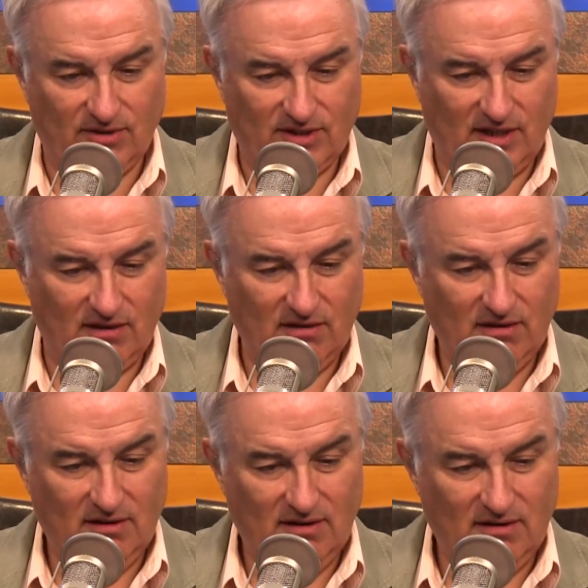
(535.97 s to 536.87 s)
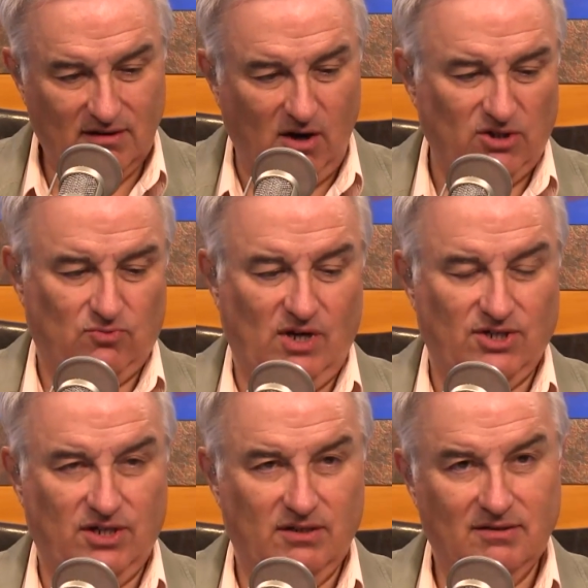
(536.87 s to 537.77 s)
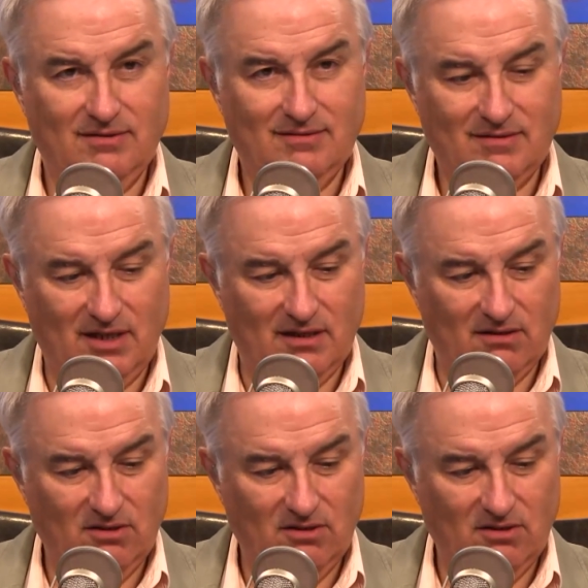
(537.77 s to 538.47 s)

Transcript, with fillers: said. Oh, it would make sense. Yeah.